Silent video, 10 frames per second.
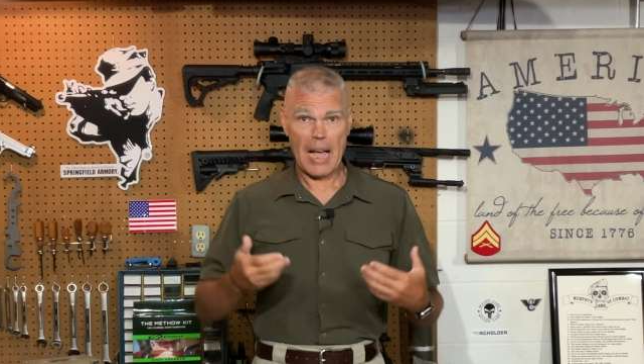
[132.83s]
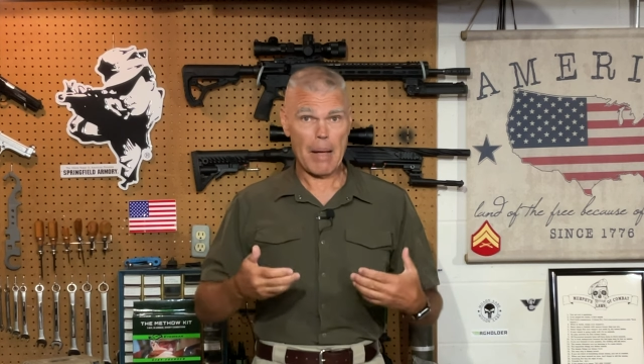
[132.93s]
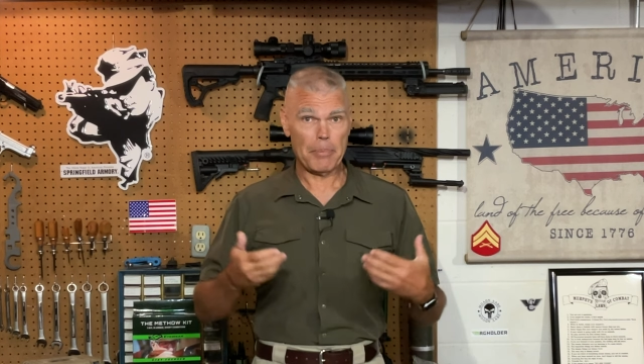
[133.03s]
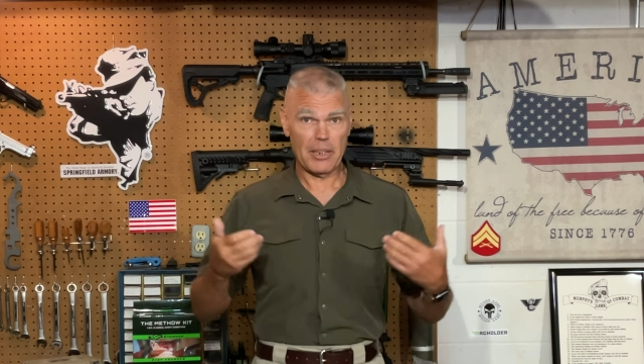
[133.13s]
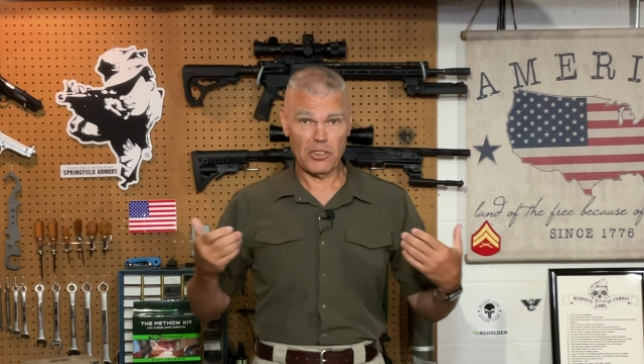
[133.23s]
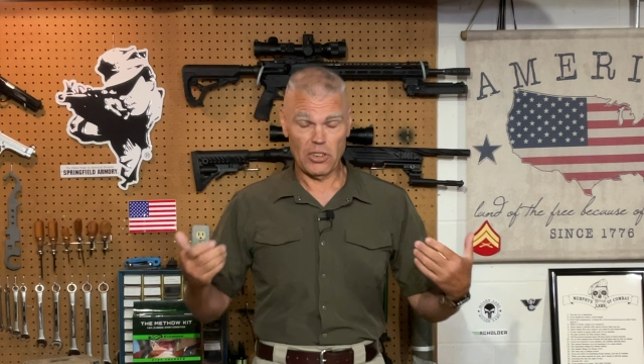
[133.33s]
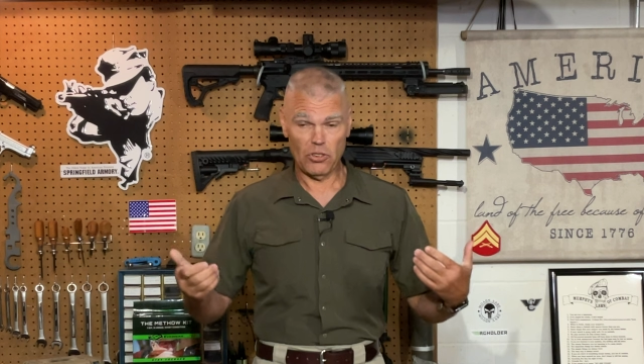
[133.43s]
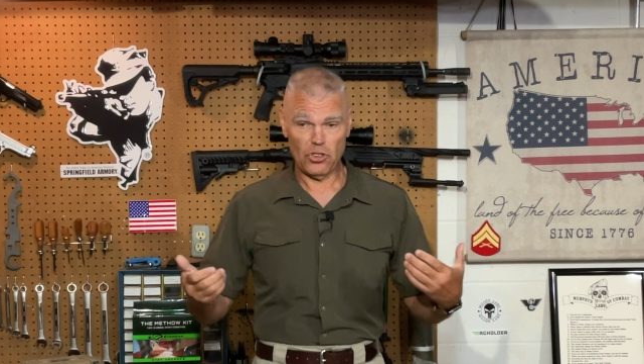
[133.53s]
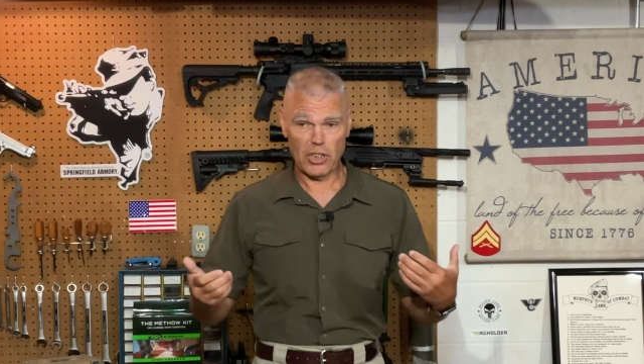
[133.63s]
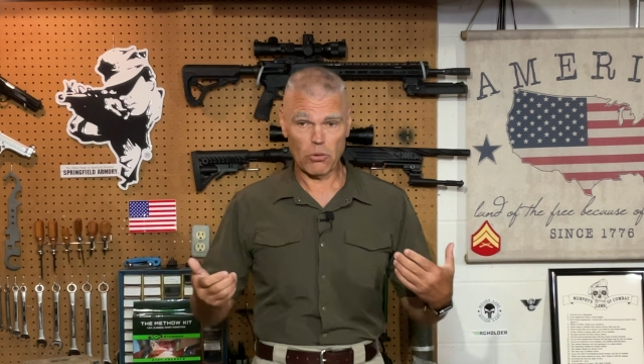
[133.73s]
optics
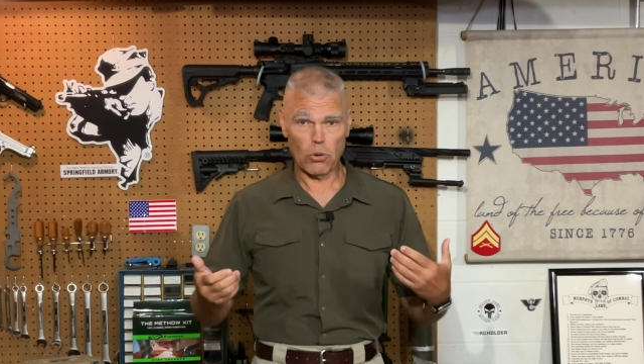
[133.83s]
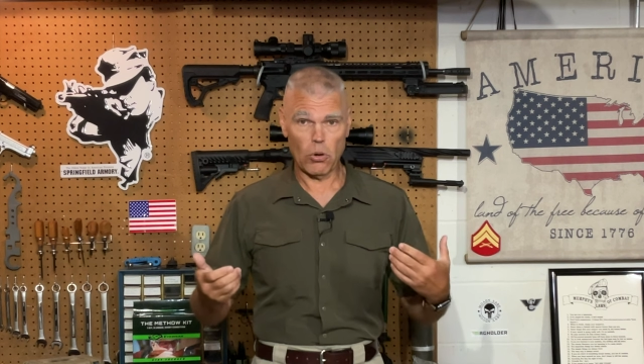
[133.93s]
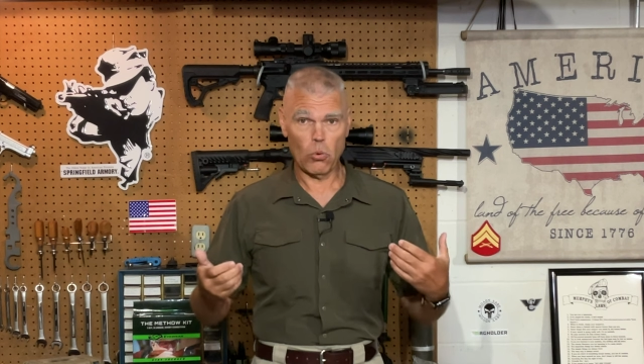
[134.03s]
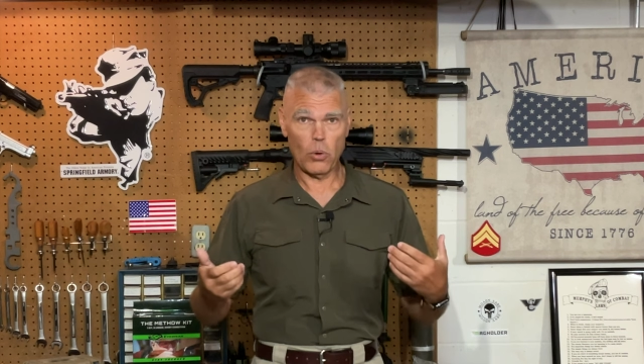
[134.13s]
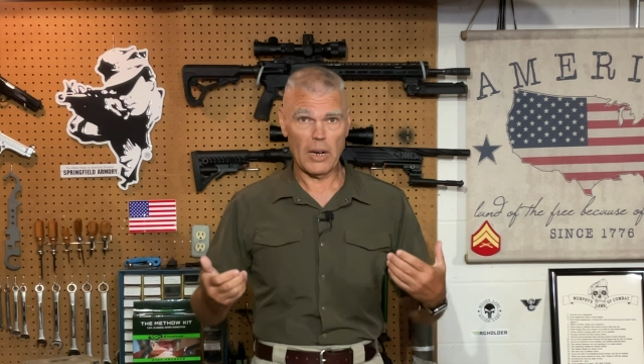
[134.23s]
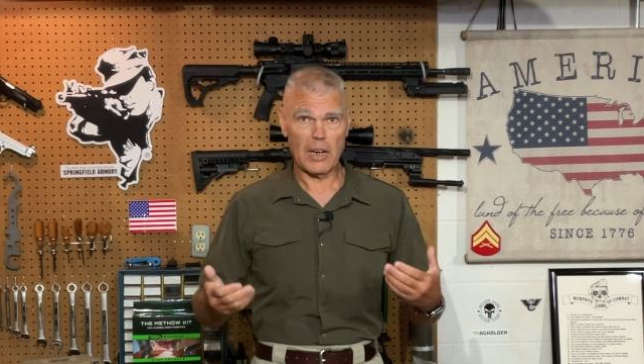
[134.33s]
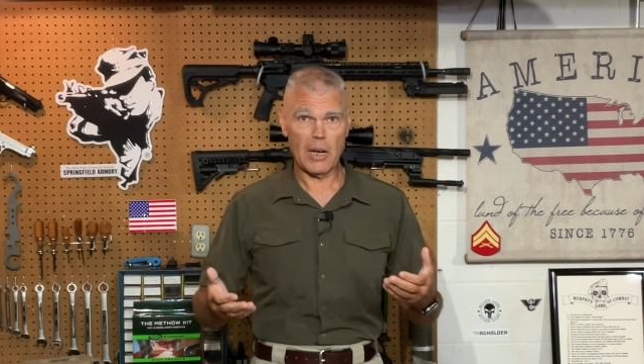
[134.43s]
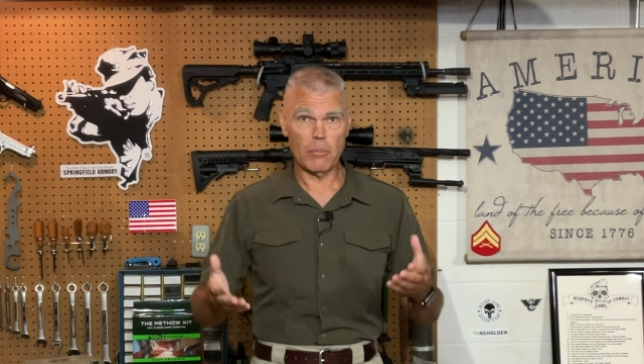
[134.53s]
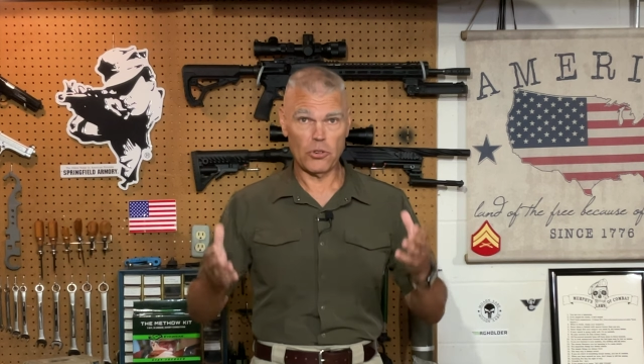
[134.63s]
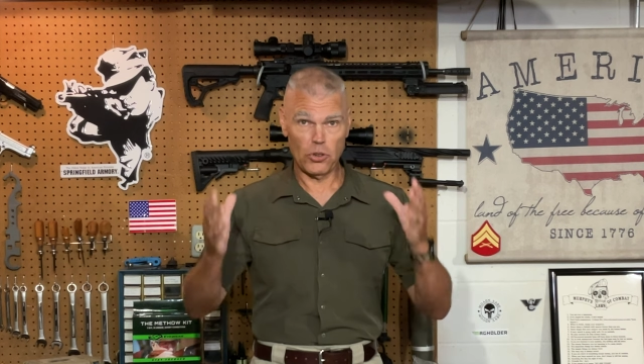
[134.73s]
in general when it
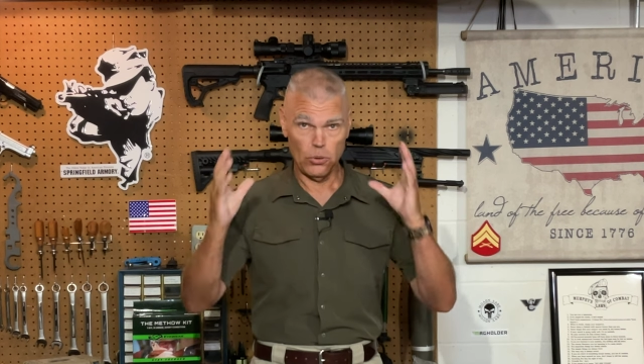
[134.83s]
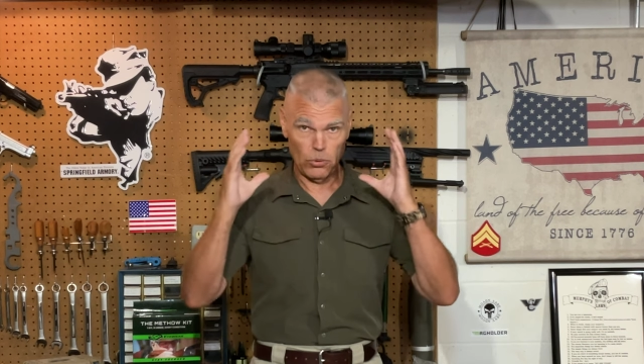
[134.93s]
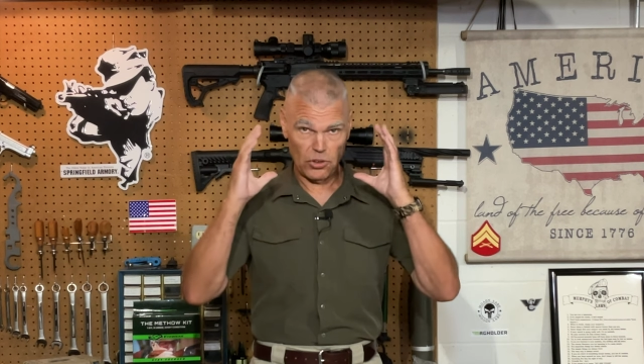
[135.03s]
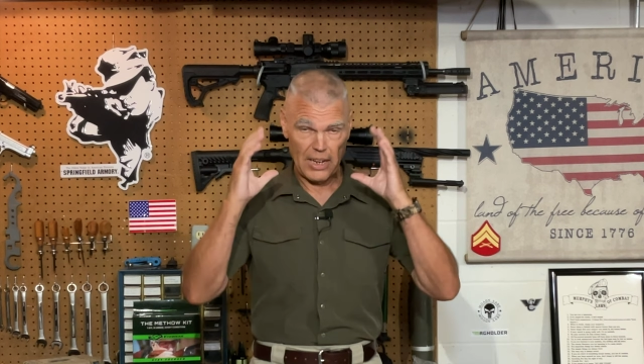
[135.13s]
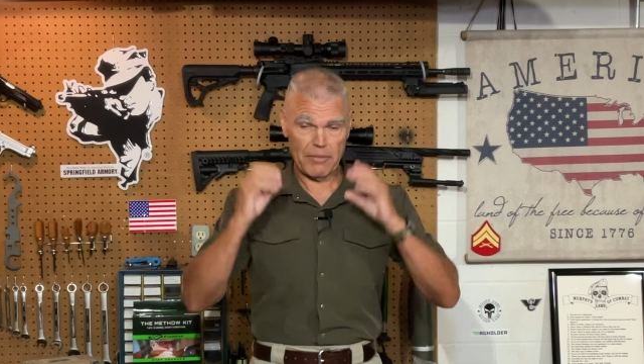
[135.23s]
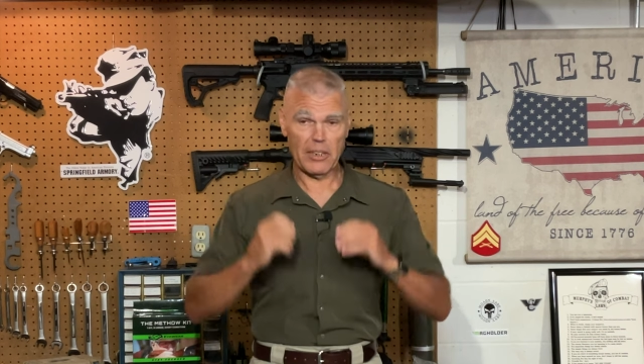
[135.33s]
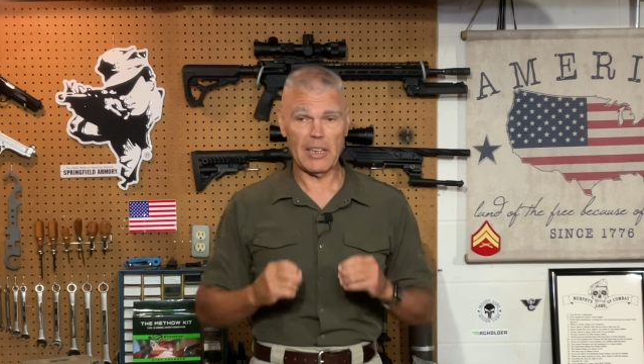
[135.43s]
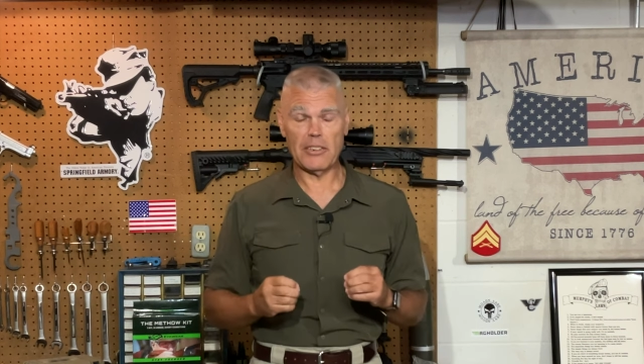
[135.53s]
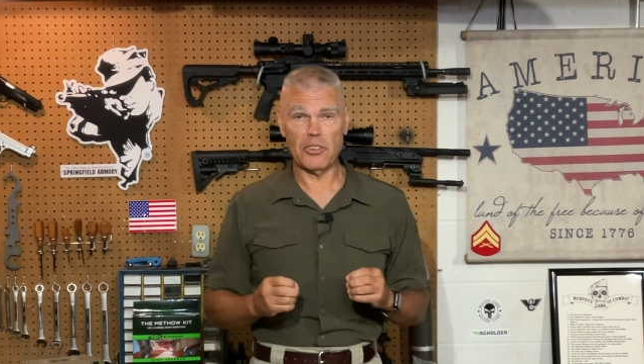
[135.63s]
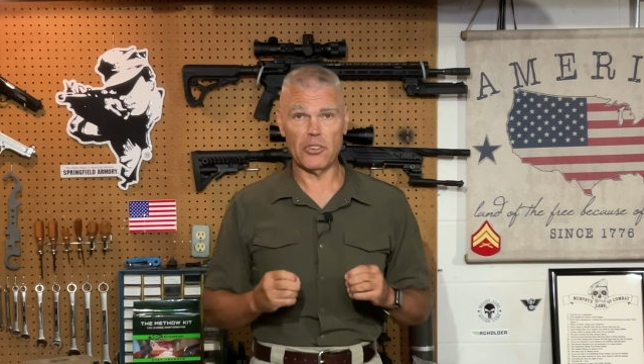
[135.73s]
comes to safety
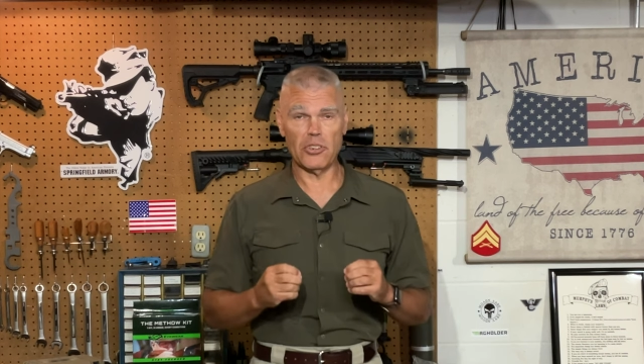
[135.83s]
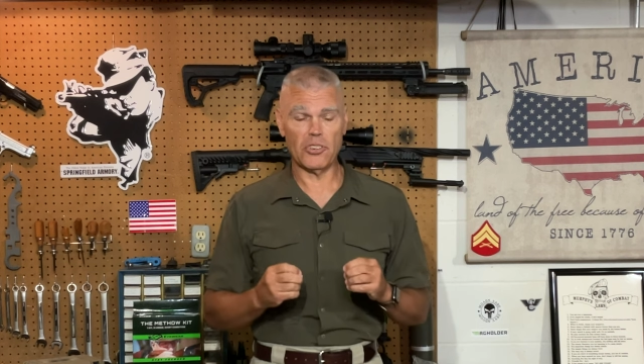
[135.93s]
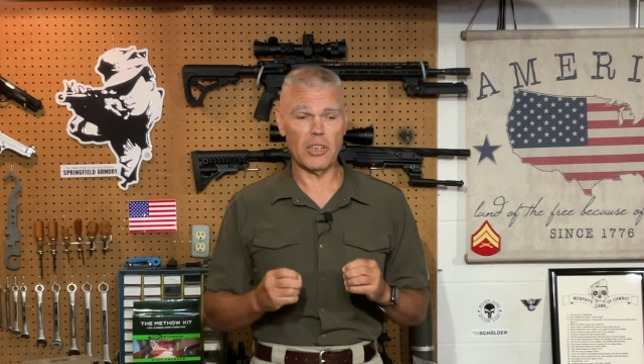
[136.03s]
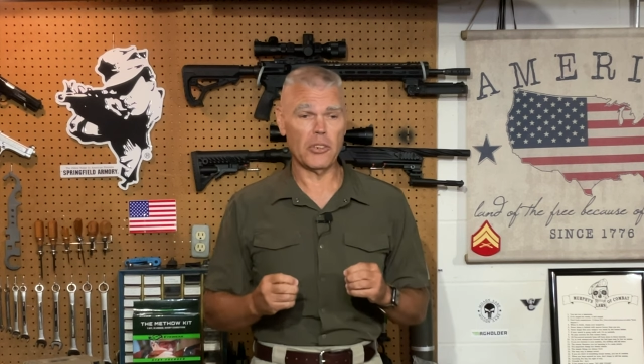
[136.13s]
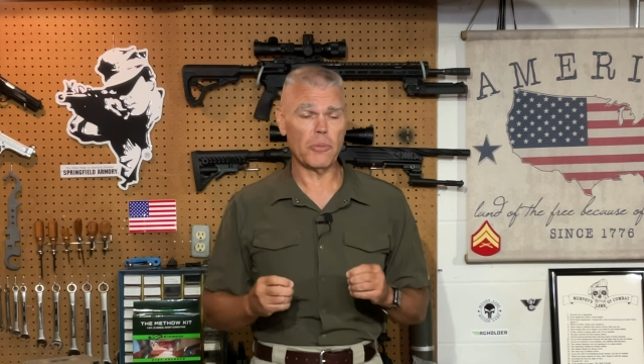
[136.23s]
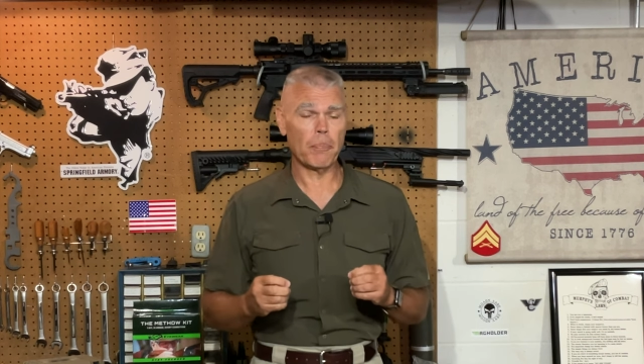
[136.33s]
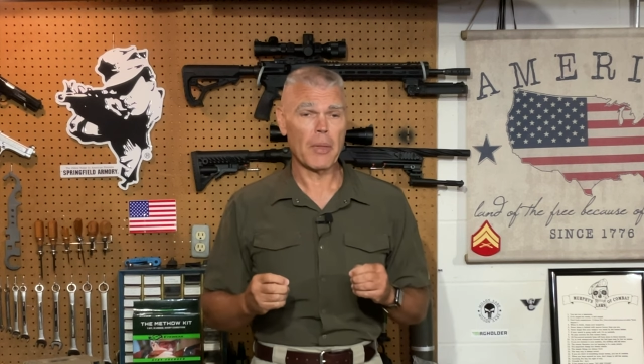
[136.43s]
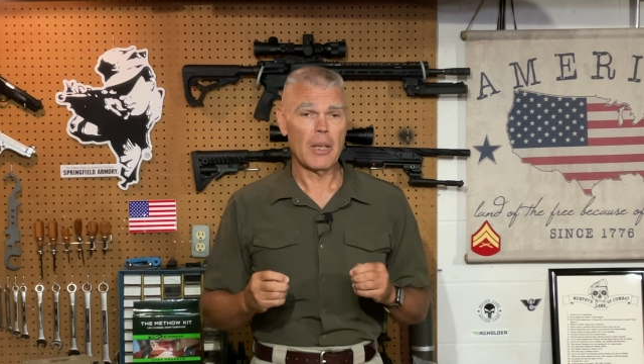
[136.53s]
lenses and such.